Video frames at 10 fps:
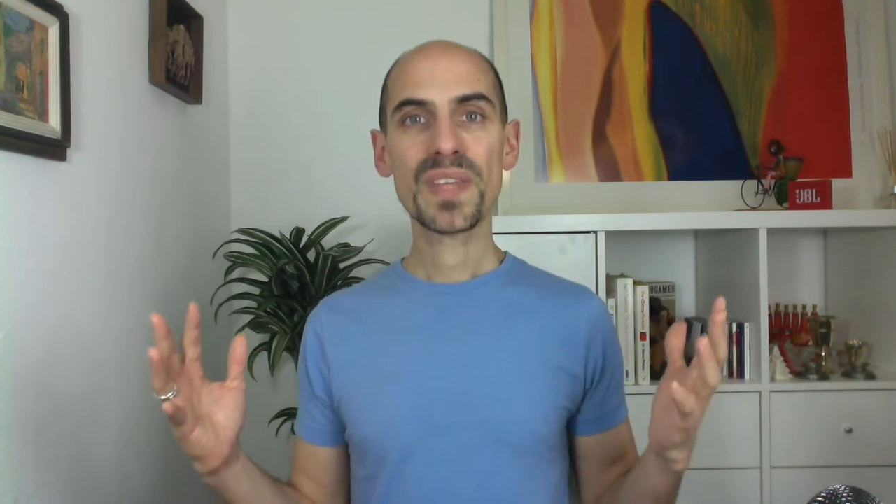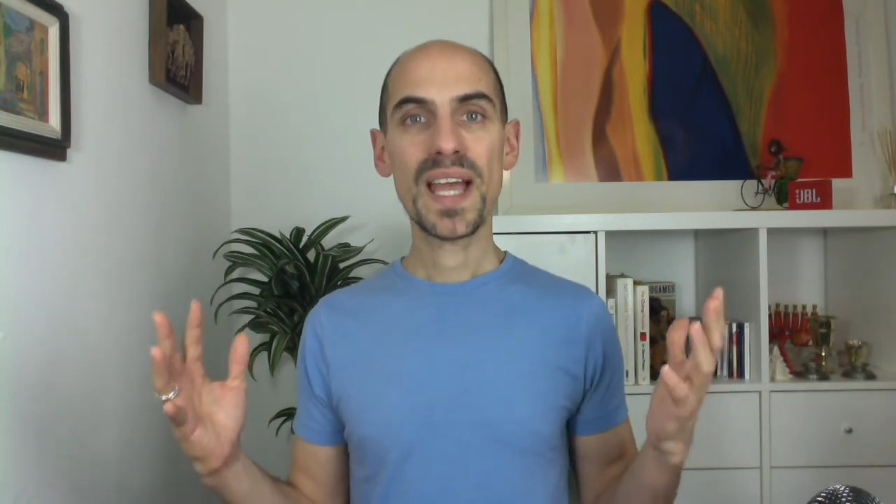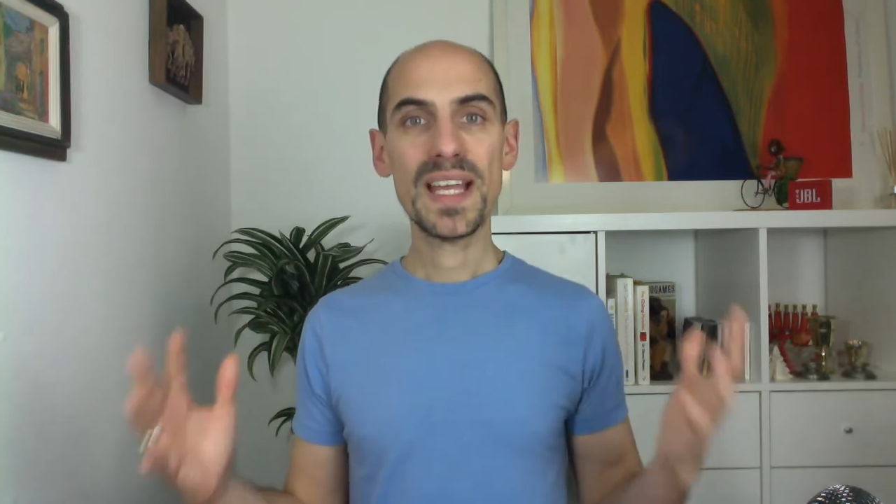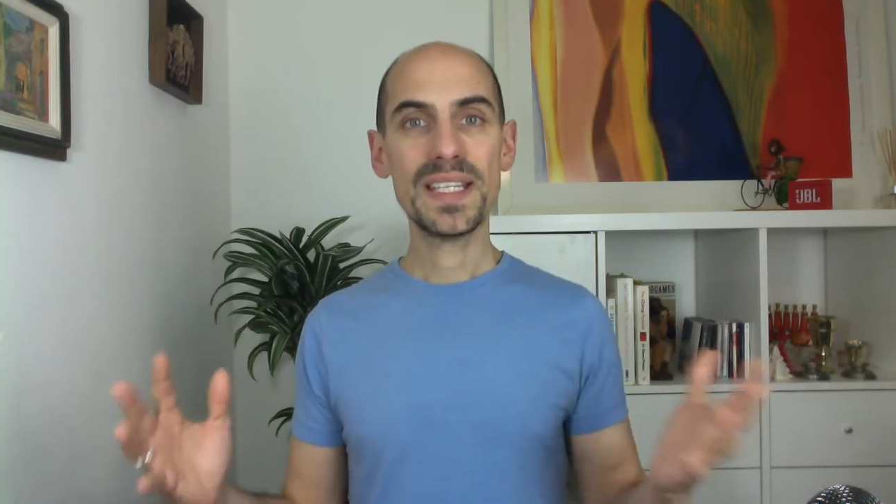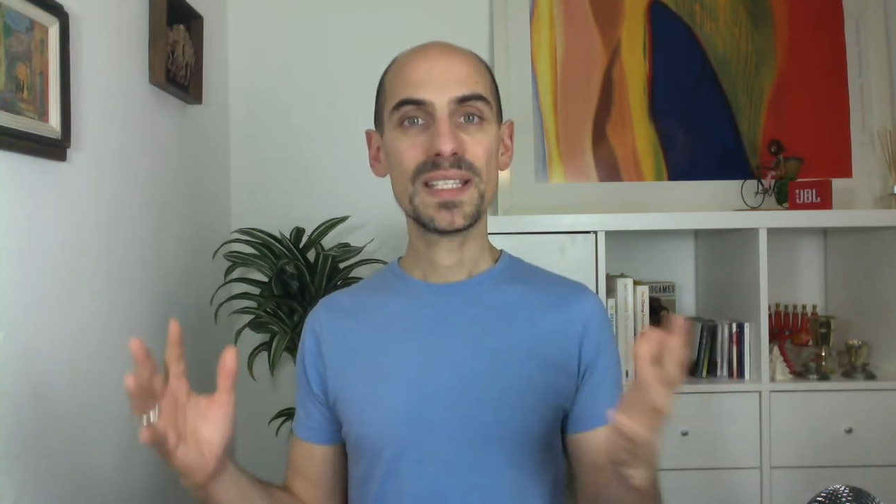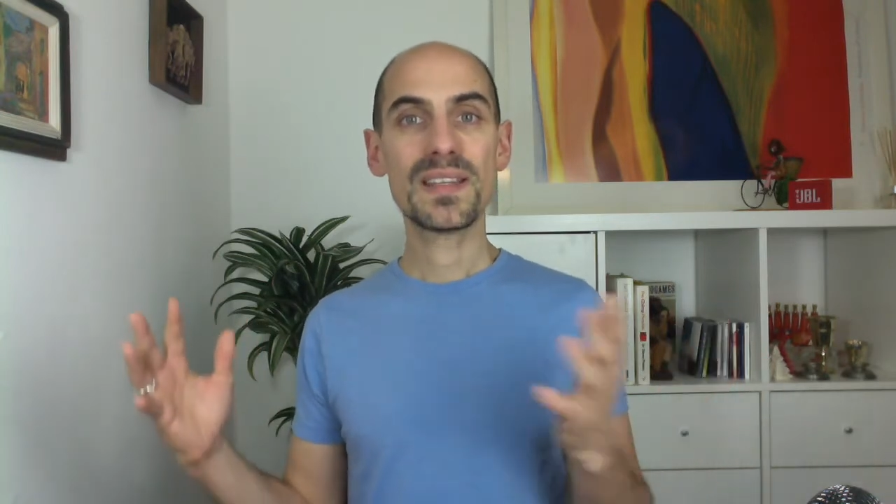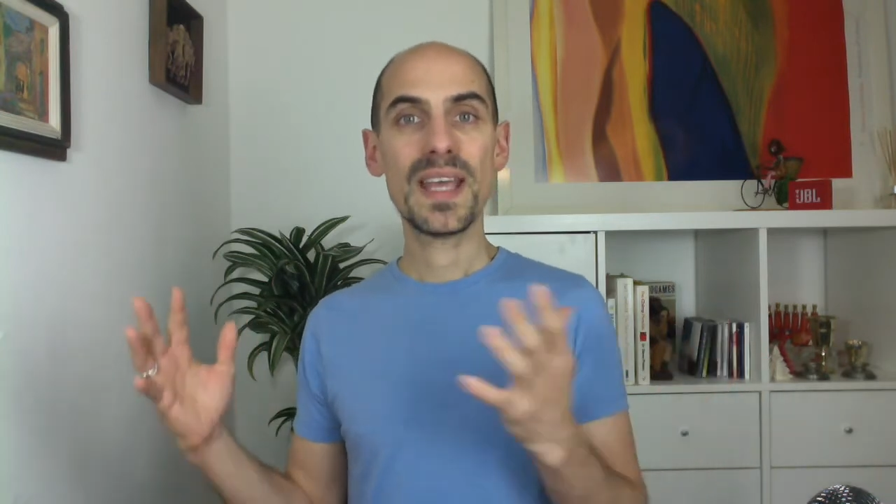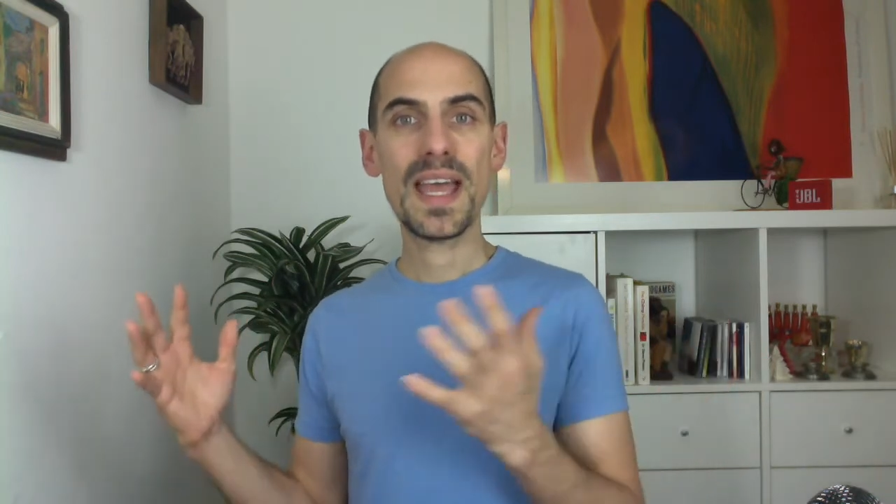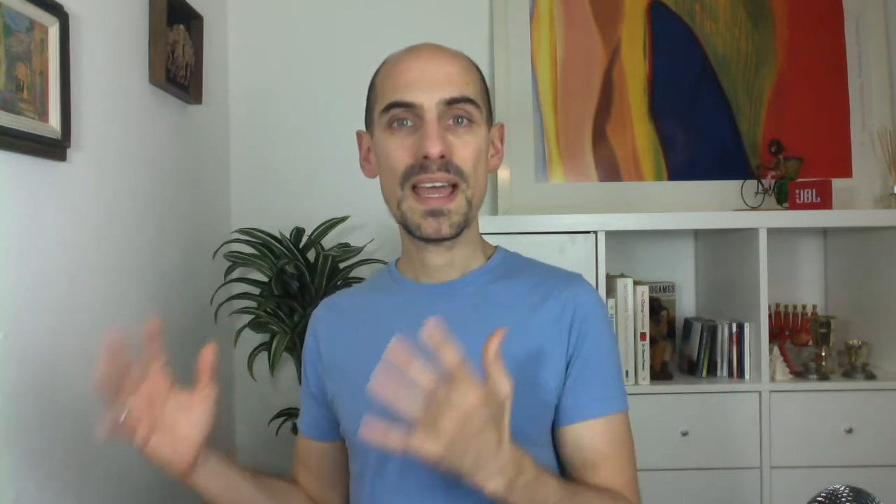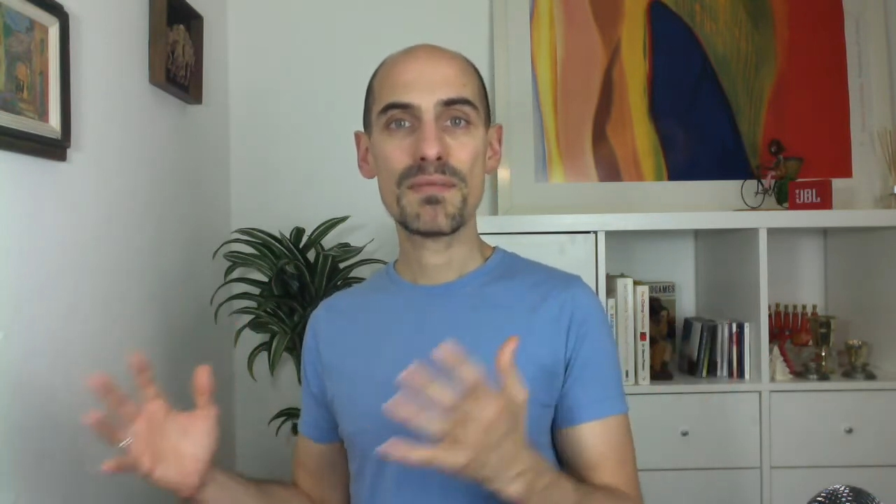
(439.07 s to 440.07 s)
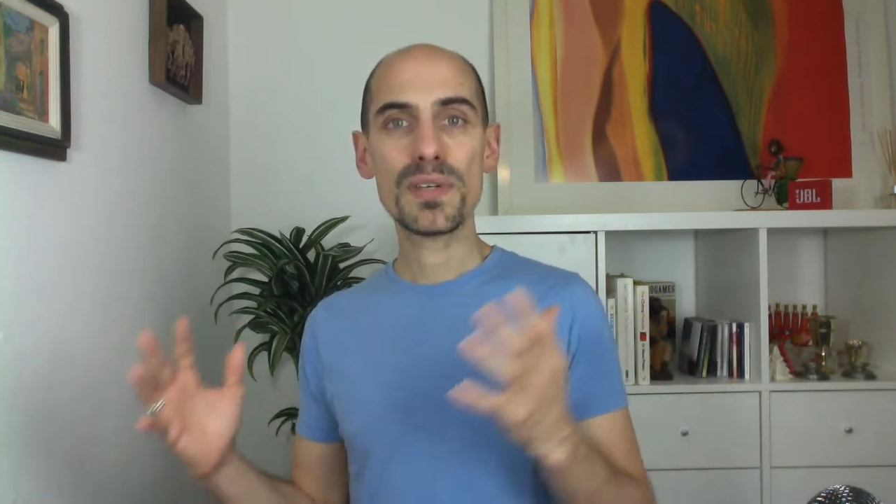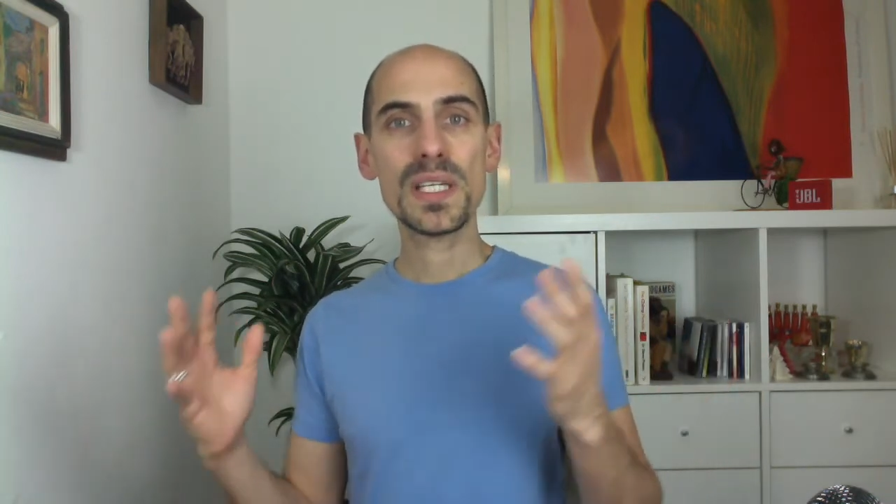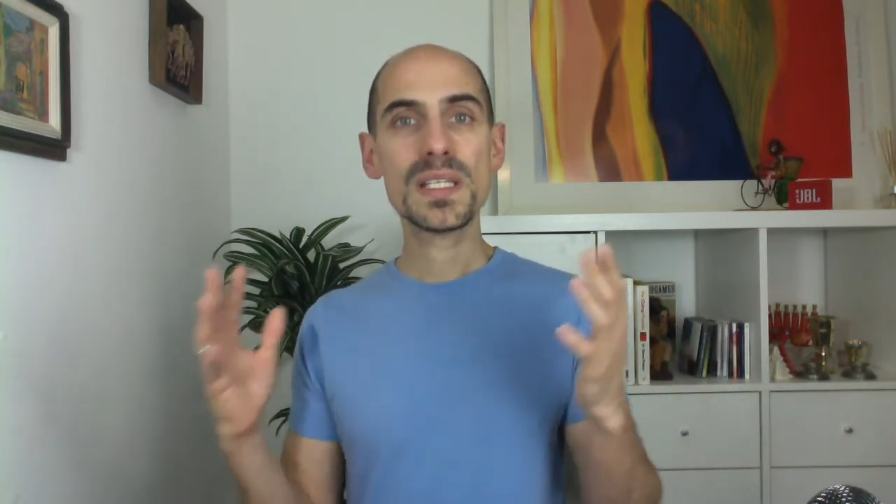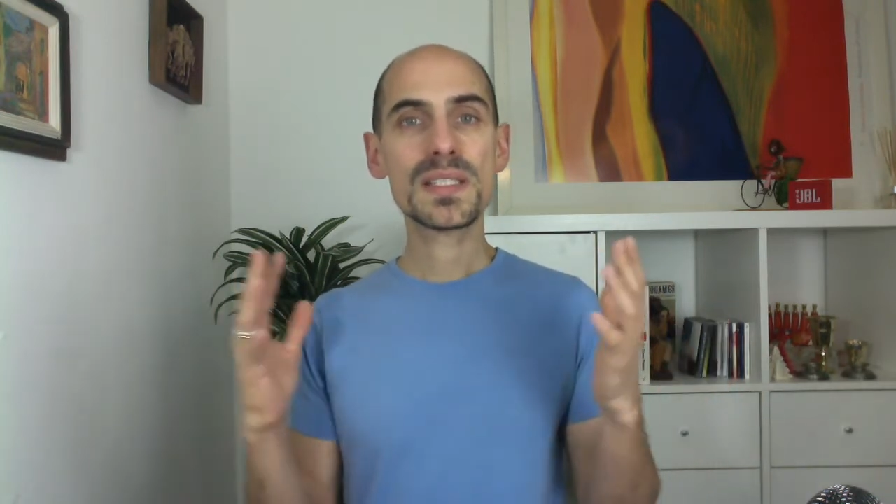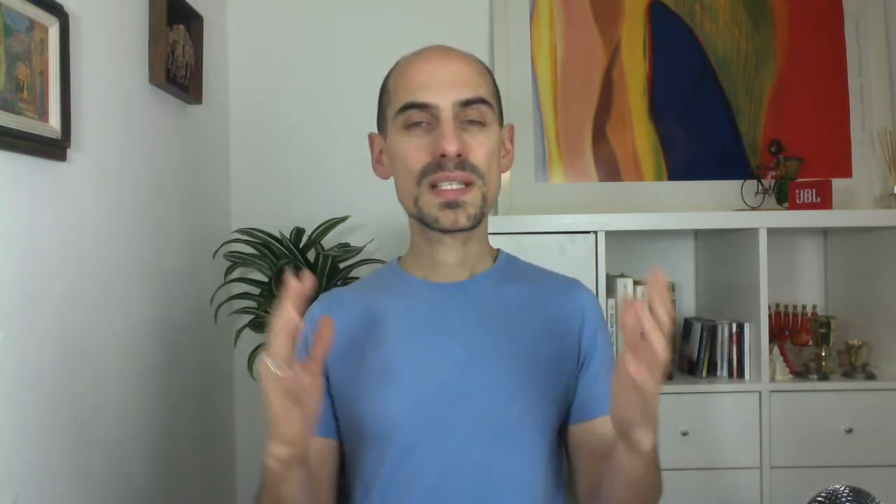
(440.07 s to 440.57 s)
and it
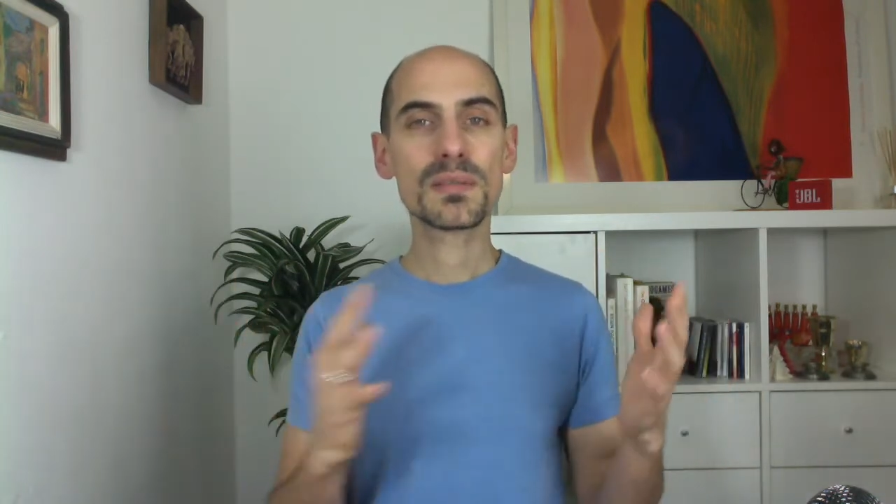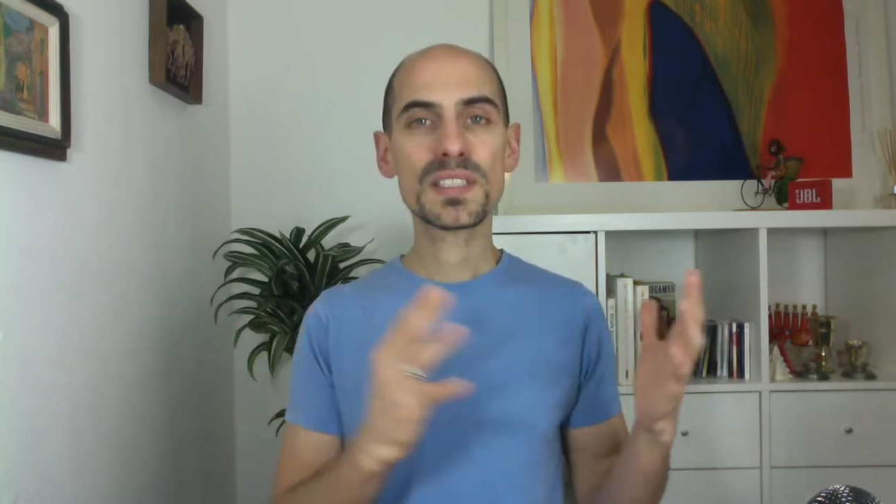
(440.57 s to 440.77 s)
every single